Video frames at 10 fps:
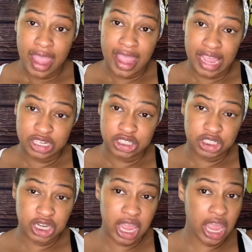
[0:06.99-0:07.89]
and
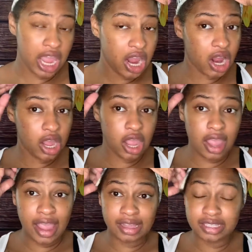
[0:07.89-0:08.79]
share,
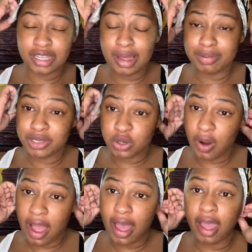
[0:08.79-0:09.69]
and
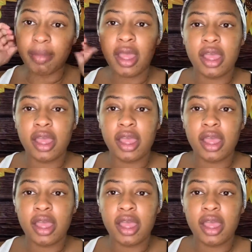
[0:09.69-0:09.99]
subscribe.